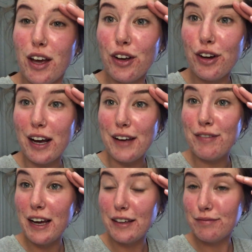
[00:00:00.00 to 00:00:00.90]
Good
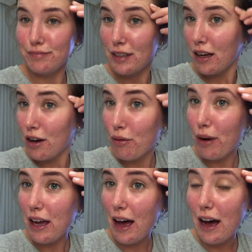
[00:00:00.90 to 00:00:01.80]
evening.
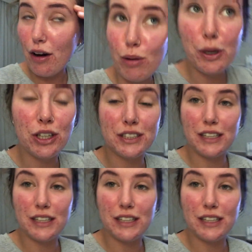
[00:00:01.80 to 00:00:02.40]
We are almost